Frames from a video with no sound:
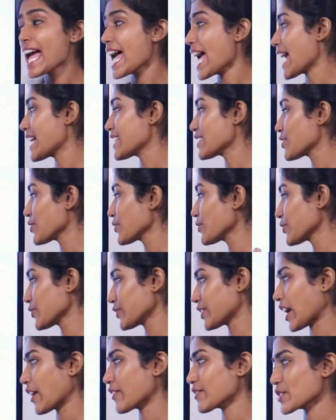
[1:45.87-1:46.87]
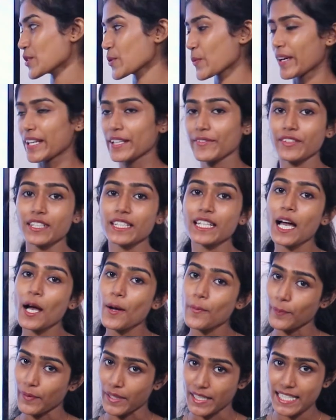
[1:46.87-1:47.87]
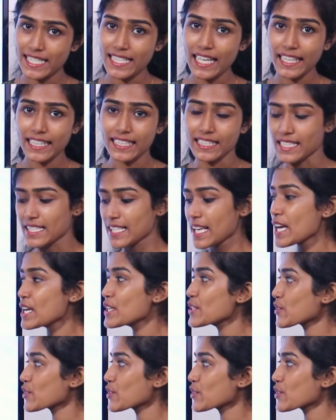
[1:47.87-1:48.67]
and June 2021 March cycles.